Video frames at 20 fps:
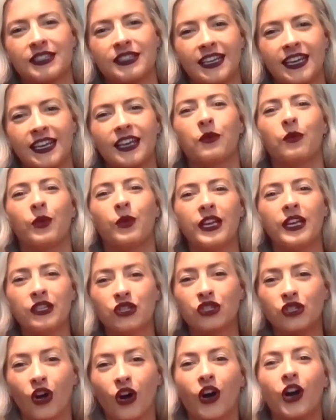See, we
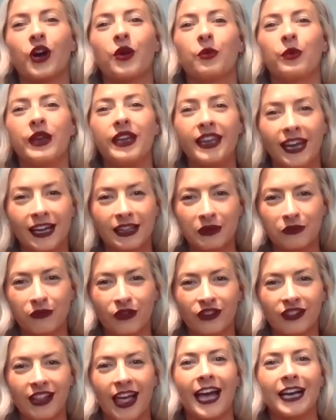get them
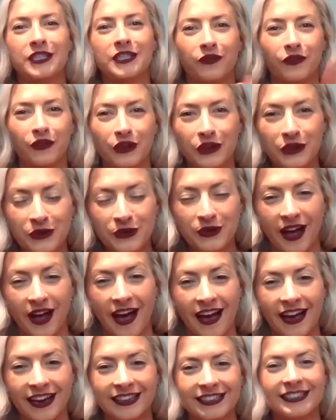relaxed for you
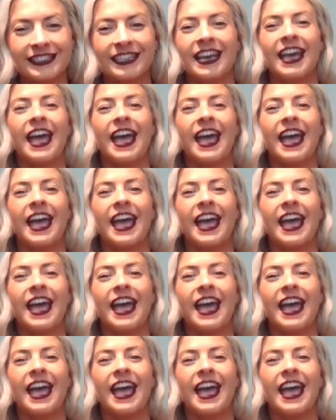guys.